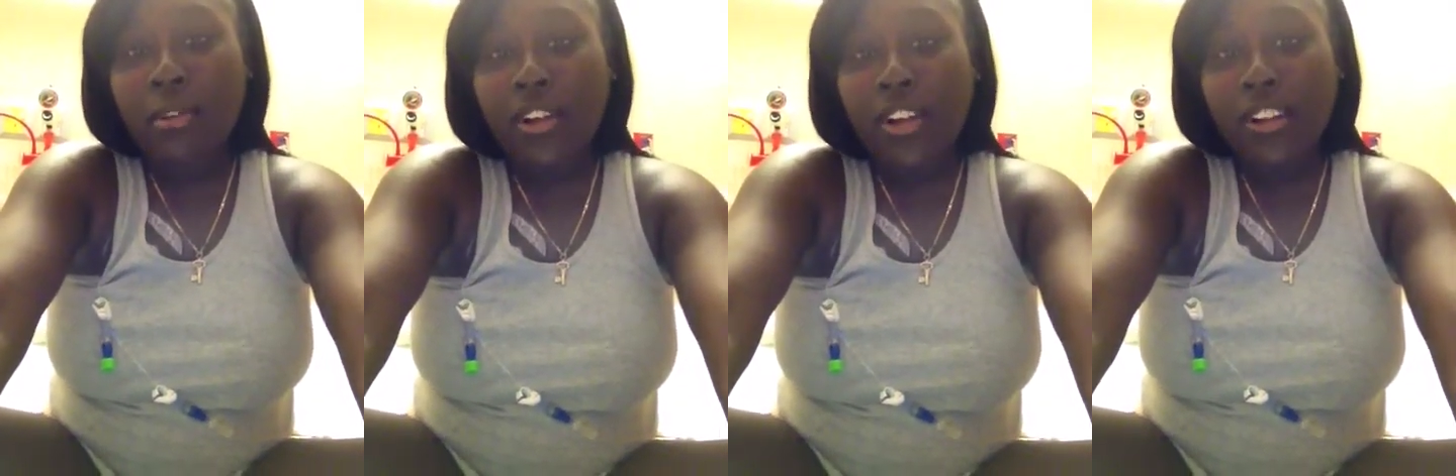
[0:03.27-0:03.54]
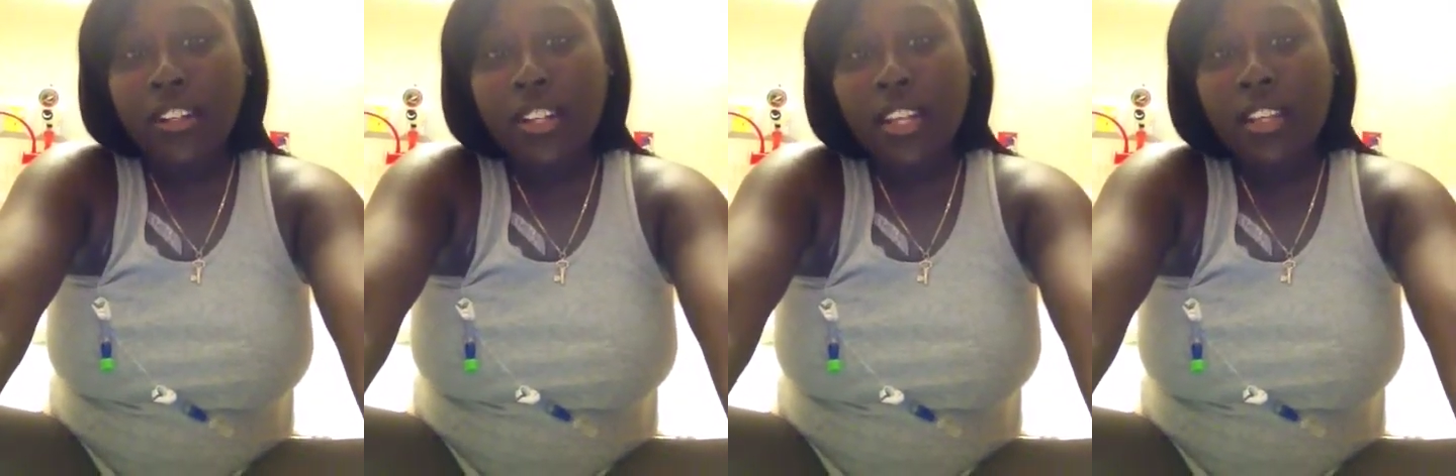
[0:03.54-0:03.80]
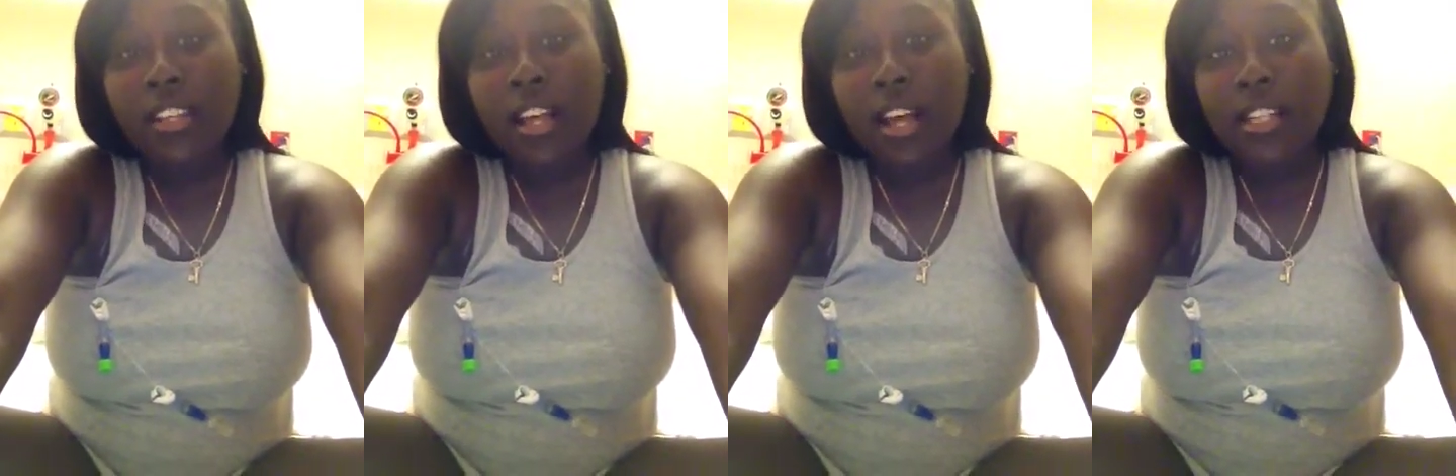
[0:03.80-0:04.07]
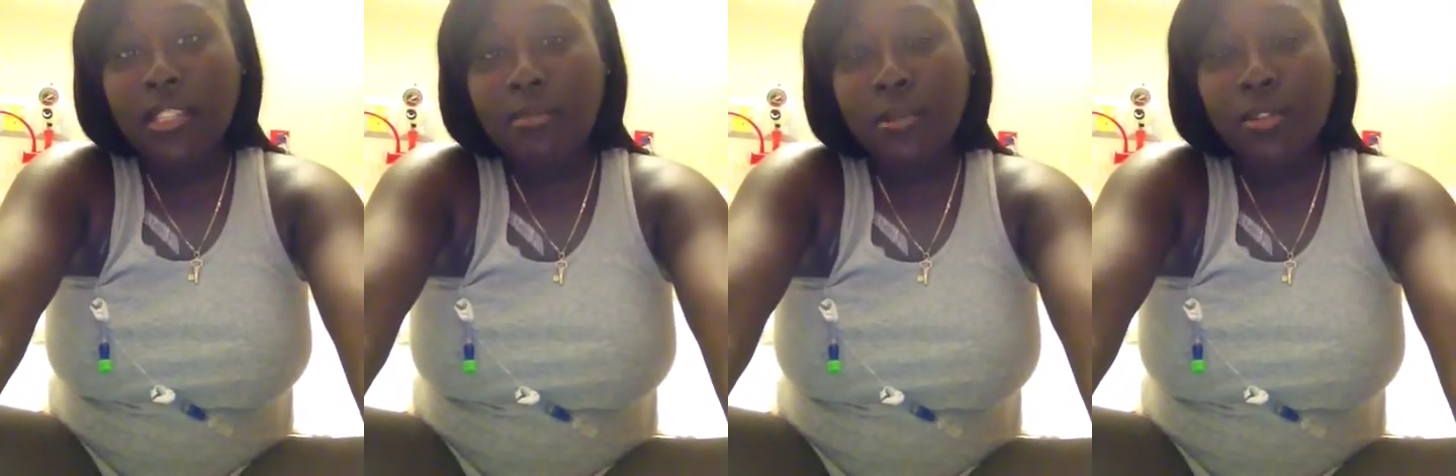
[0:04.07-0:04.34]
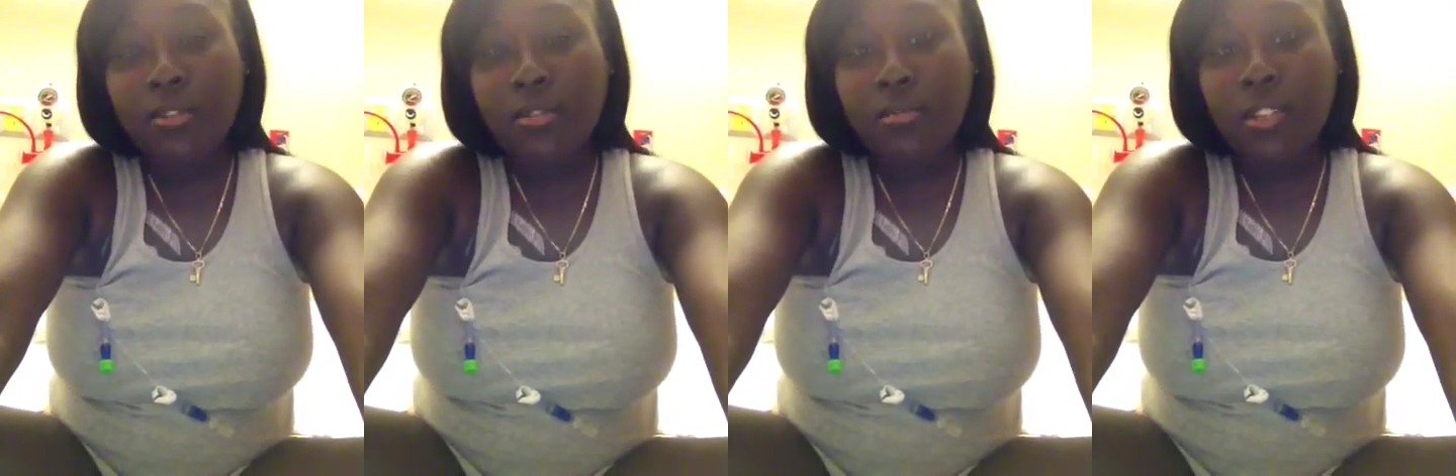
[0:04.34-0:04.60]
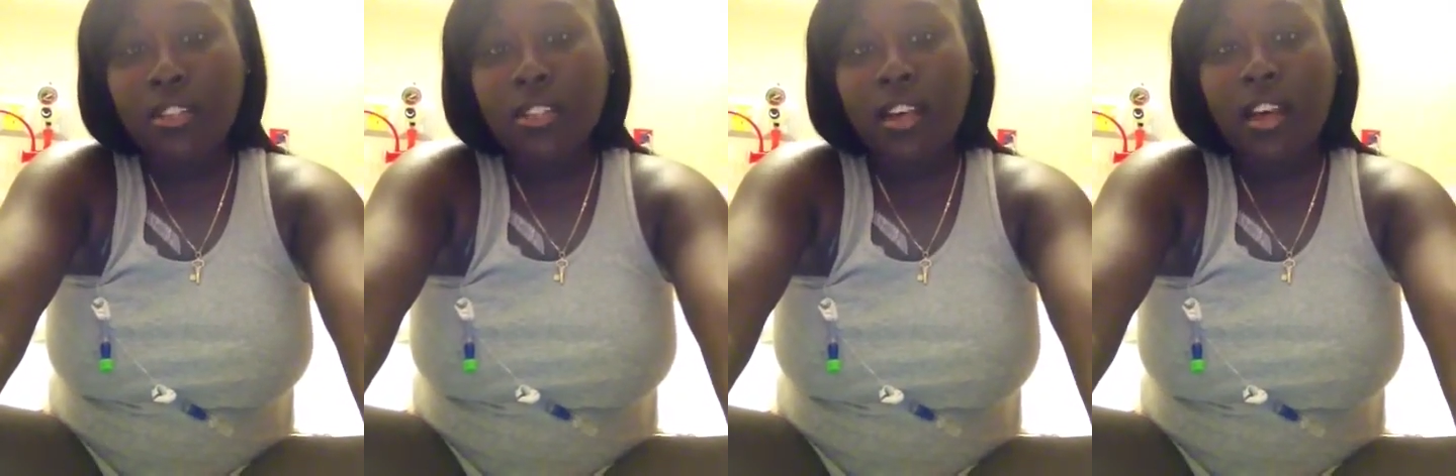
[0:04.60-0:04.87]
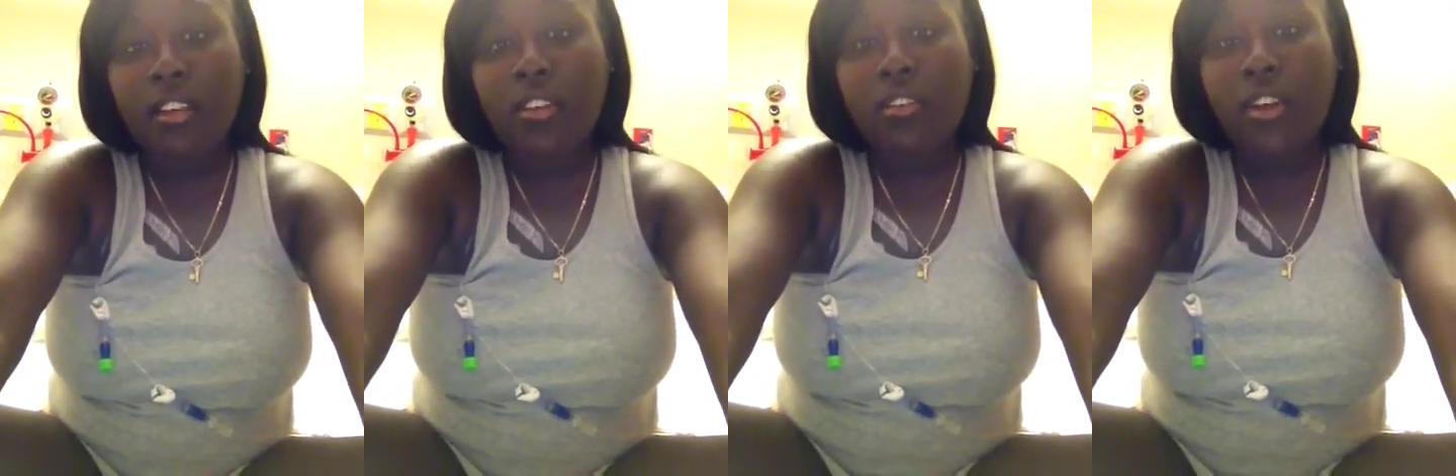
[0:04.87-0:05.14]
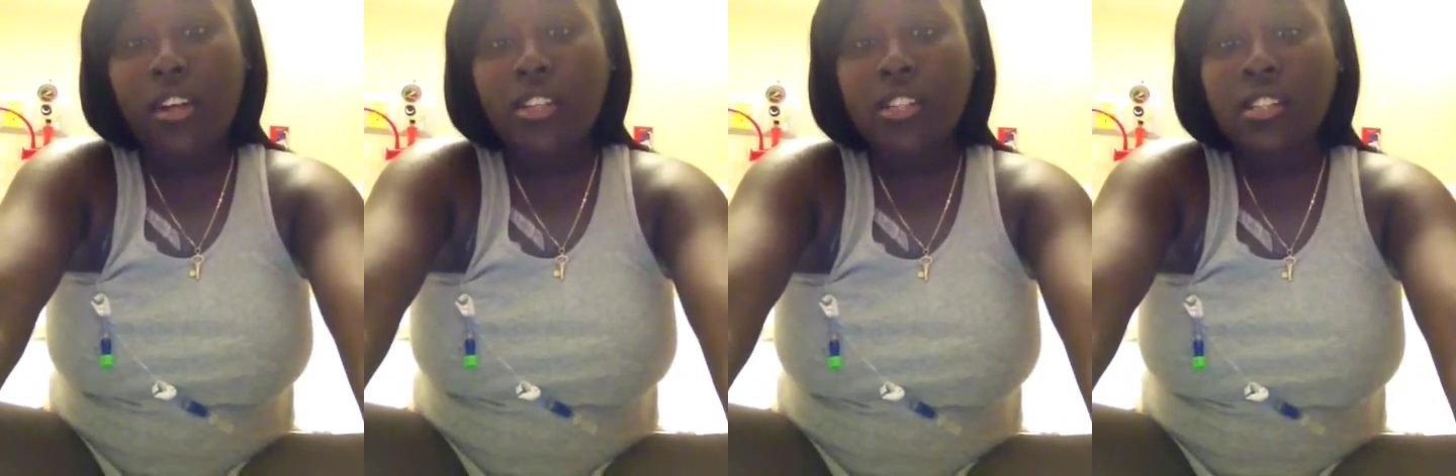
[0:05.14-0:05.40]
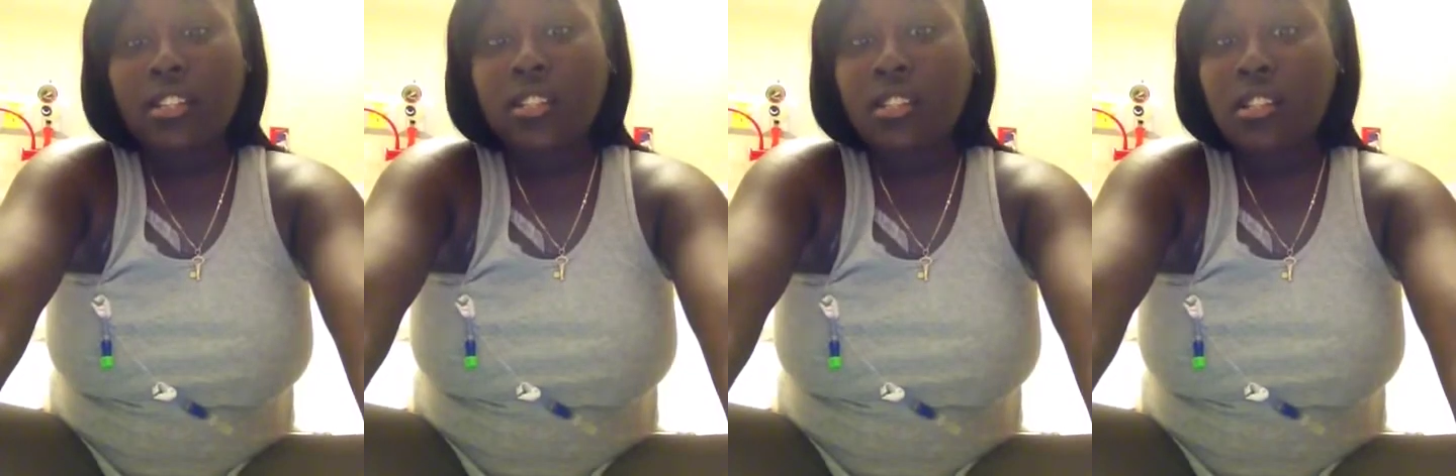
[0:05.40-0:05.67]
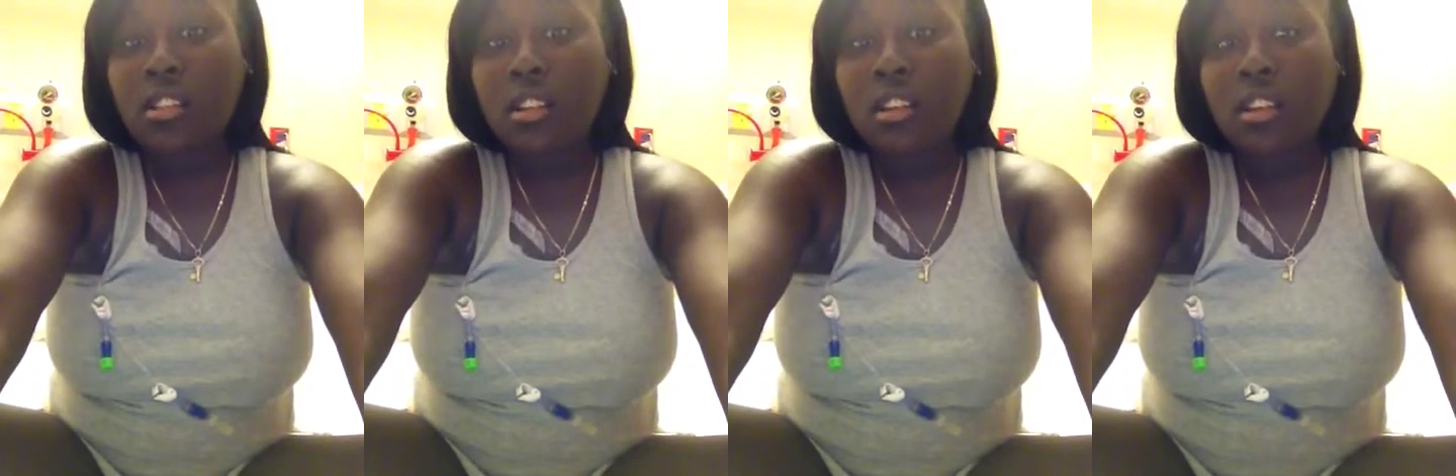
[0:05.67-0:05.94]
currently in the hospital because I had a crisis.